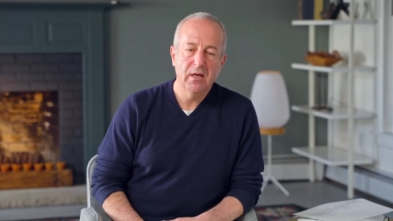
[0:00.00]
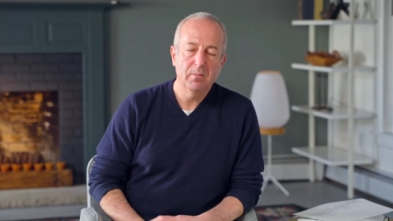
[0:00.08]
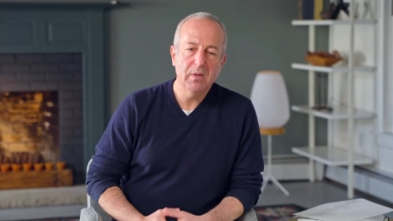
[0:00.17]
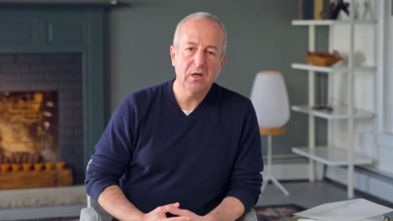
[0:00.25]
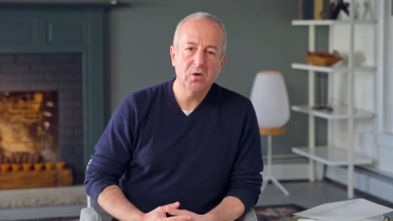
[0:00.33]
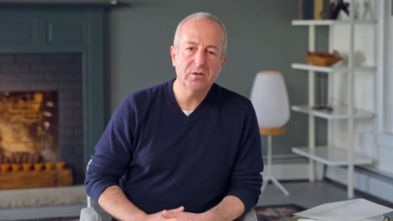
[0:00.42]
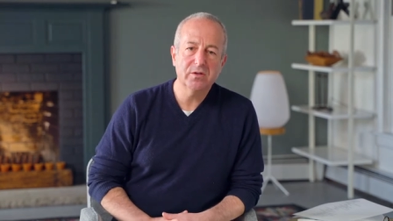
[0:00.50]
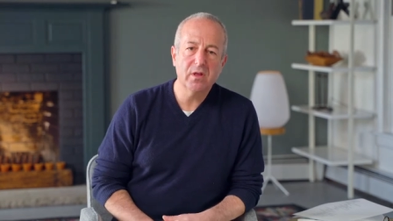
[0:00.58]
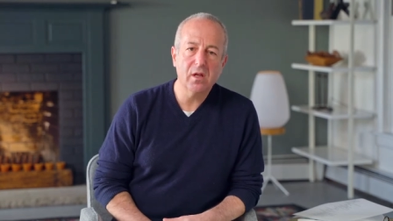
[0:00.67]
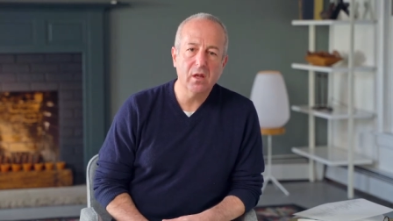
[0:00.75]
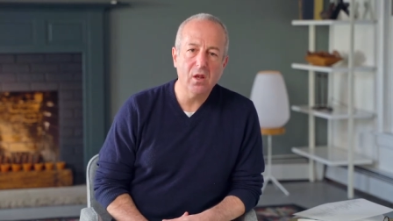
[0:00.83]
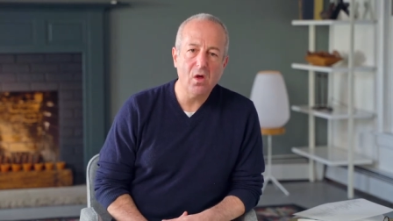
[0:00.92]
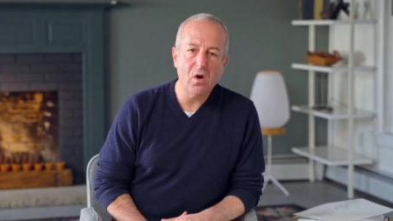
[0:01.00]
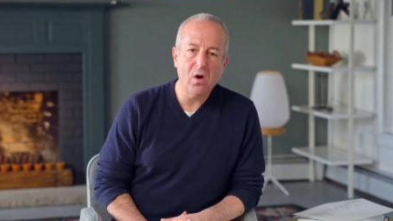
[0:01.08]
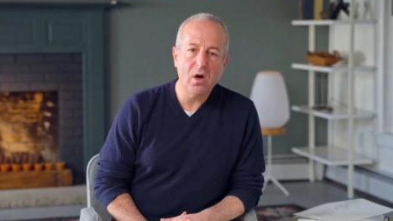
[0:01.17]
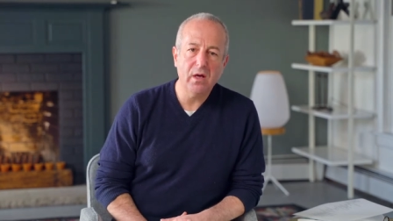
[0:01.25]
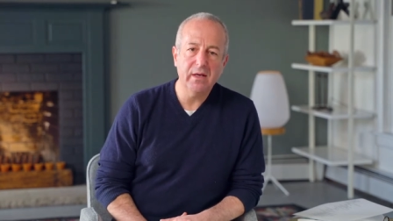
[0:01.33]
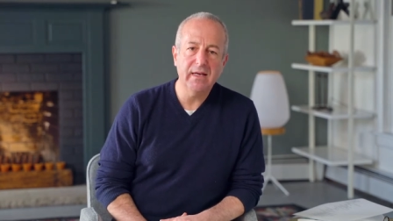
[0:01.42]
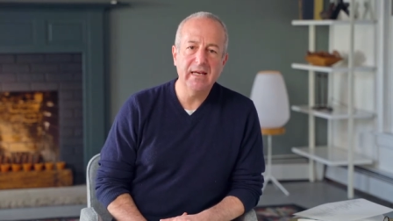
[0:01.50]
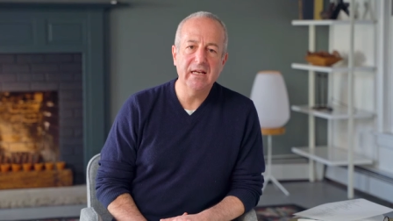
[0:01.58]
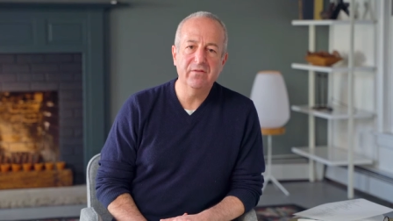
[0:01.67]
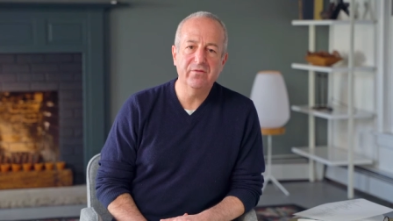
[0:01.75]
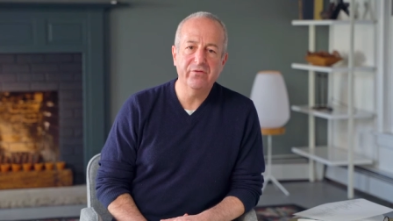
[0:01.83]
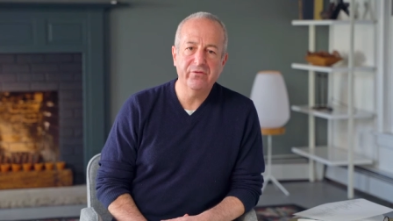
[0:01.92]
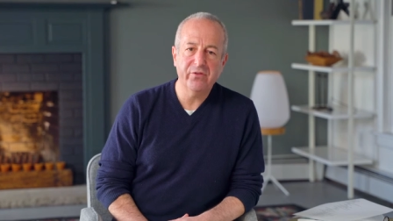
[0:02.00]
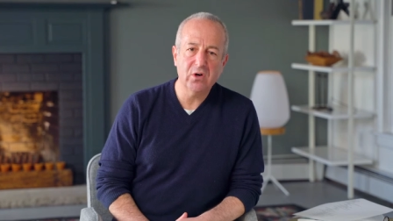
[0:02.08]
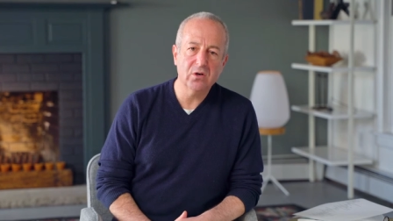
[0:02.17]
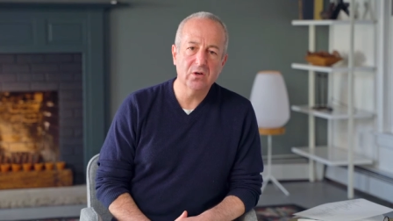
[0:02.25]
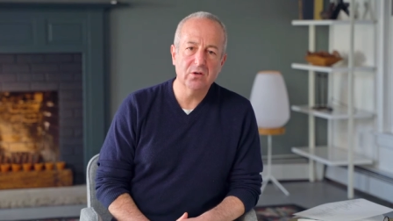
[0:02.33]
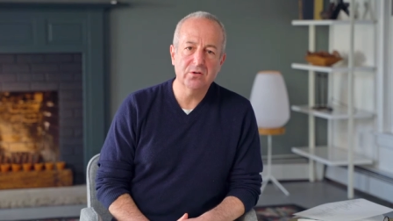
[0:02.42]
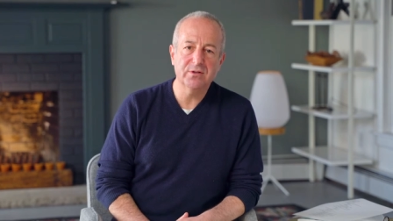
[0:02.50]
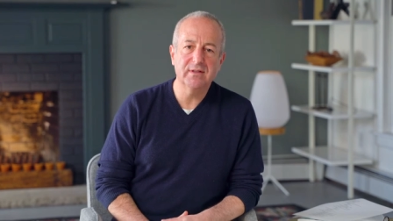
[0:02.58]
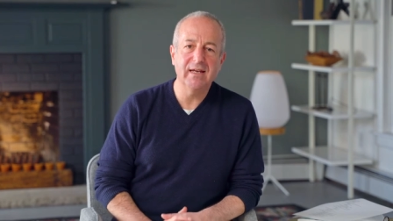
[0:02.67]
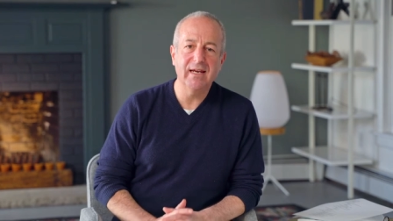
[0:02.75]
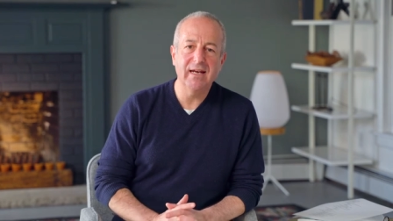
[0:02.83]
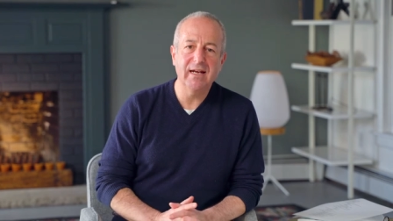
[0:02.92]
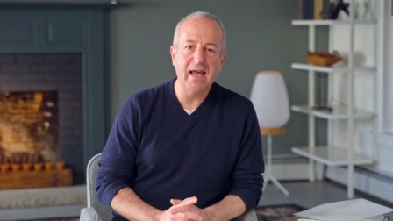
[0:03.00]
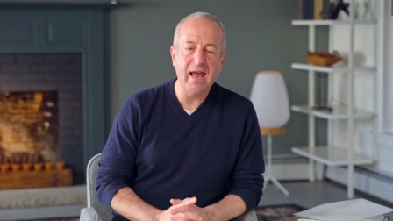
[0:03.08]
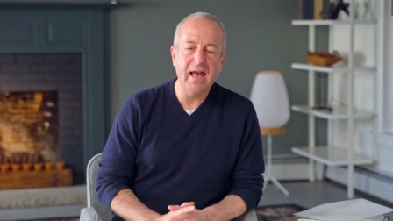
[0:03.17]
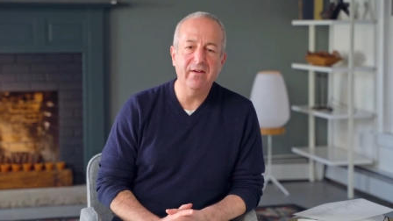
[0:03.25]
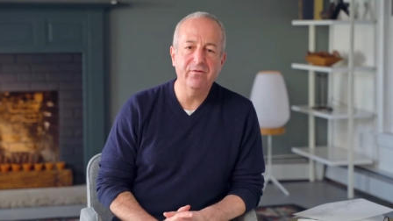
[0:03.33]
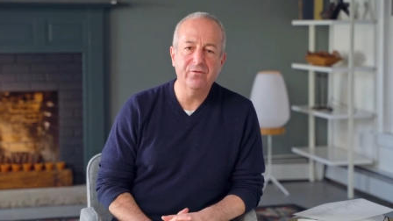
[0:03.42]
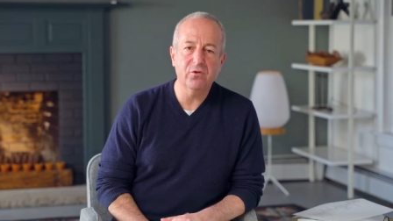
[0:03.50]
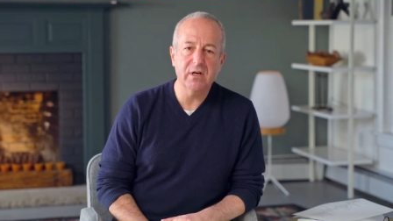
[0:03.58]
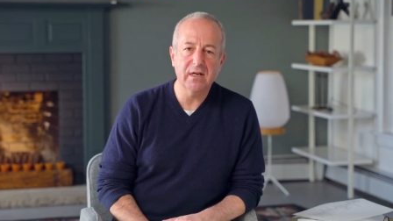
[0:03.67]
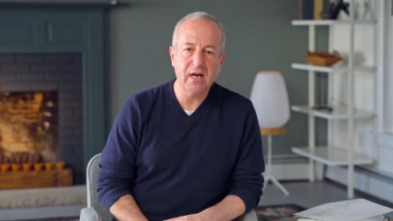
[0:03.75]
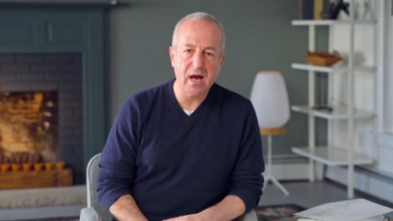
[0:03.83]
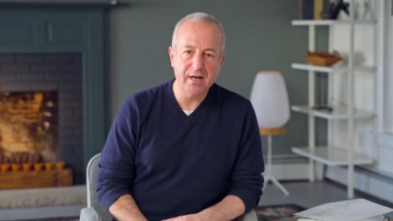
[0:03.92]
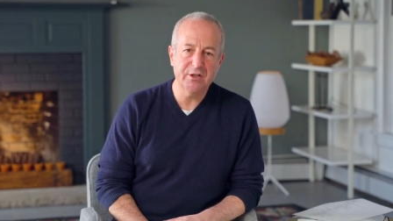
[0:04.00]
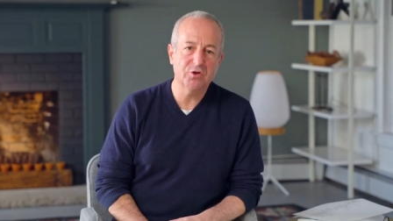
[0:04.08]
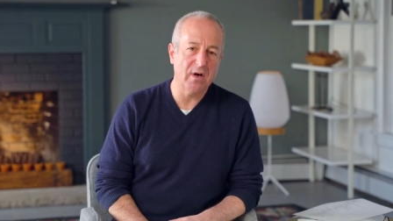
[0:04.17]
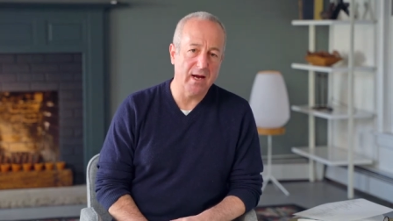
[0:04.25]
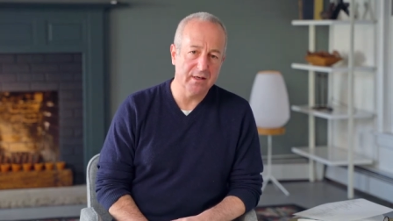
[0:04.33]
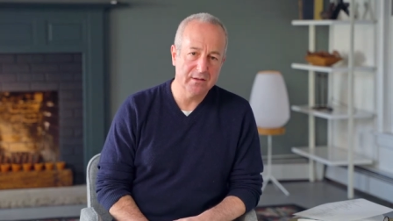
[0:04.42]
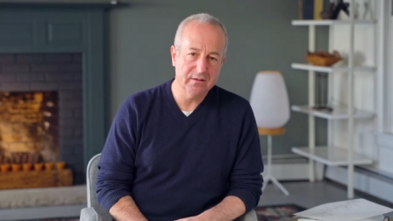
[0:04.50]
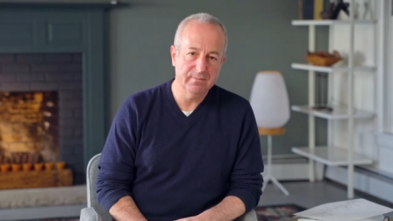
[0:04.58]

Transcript: Because the law infers in every contract